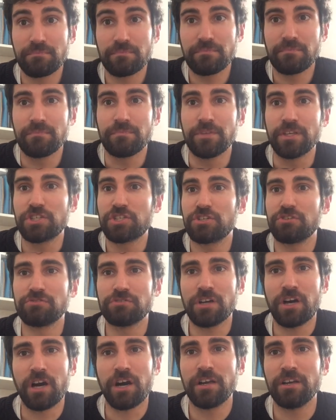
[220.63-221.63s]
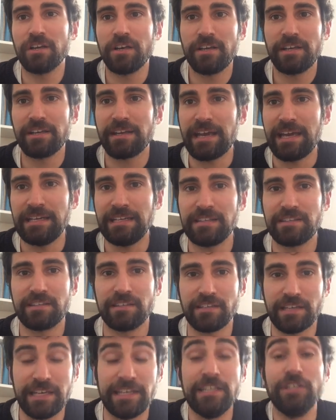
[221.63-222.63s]
The children aren't learning
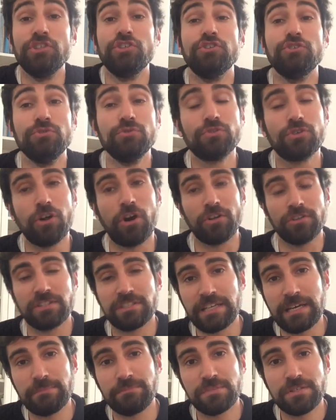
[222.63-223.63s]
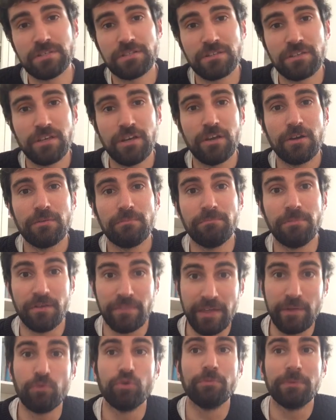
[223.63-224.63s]
any new concepts, but
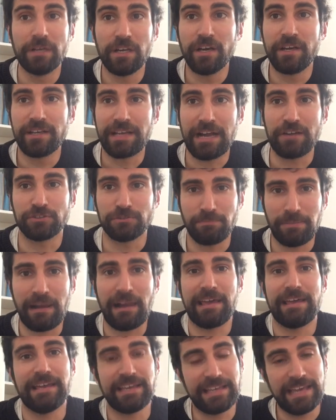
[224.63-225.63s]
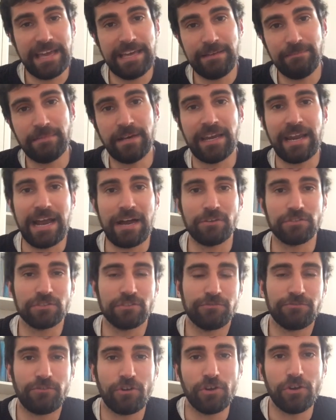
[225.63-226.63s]
they will be learning how to play a game and how to
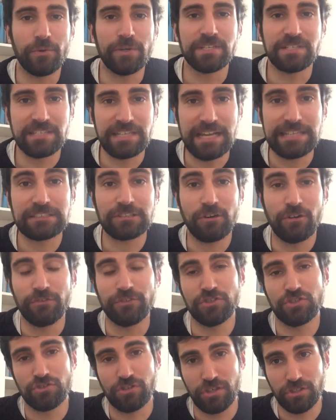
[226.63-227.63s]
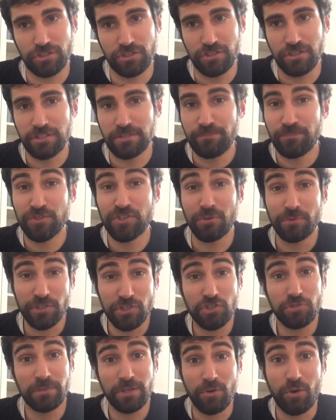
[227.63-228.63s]
follow a set of instructions. So it
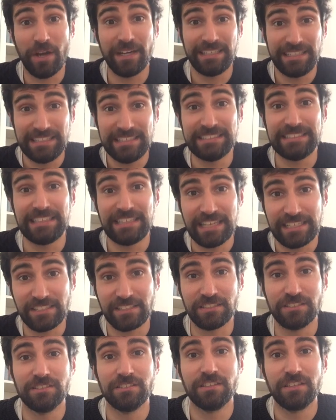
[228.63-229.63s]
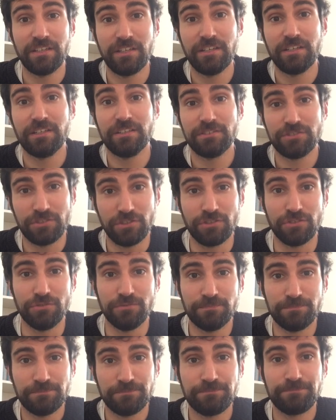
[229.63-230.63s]
should be quite an easy lesson to do.
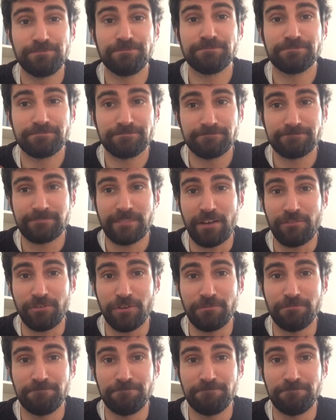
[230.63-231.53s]
Have fun.